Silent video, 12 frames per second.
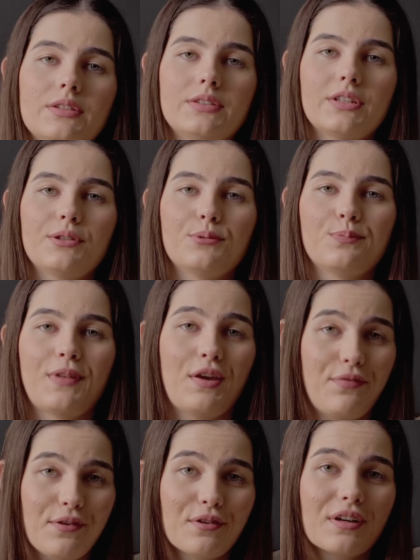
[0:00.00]
So
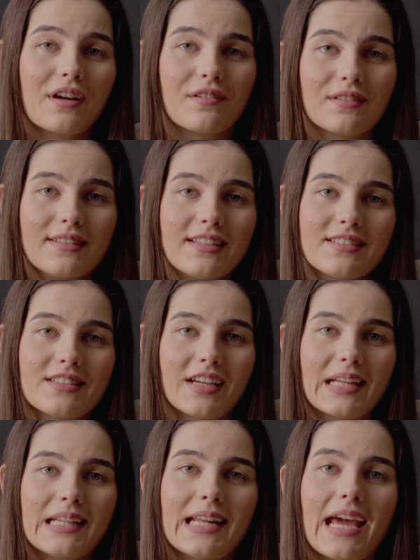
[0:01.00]
if you're currently
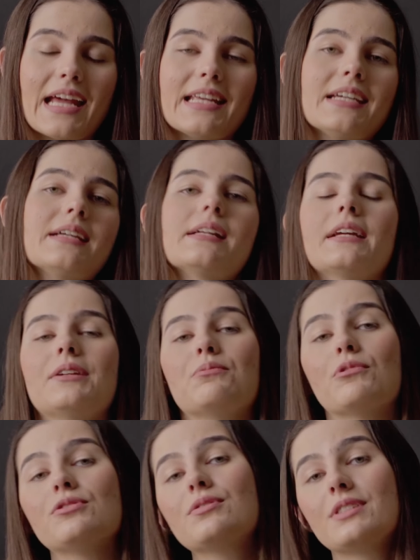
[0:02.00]
stuck in an edit and you
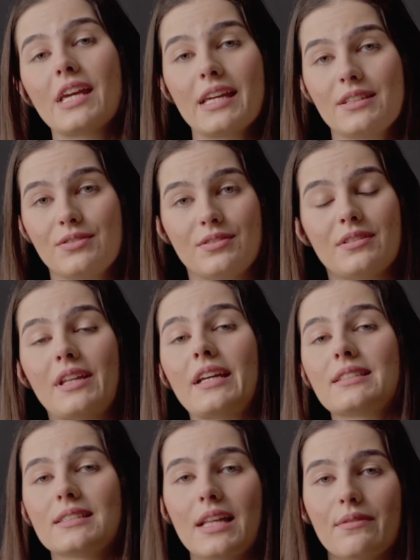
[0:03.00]
want to take it to the
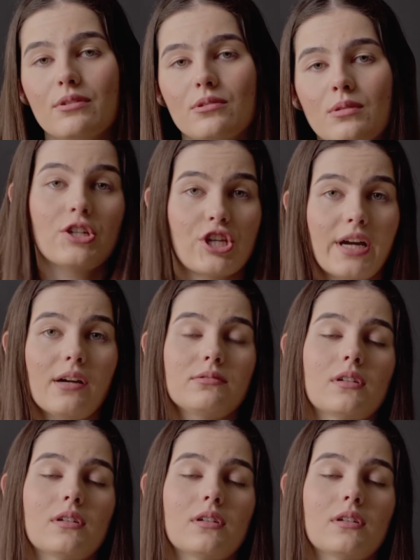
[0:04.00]
next level, check out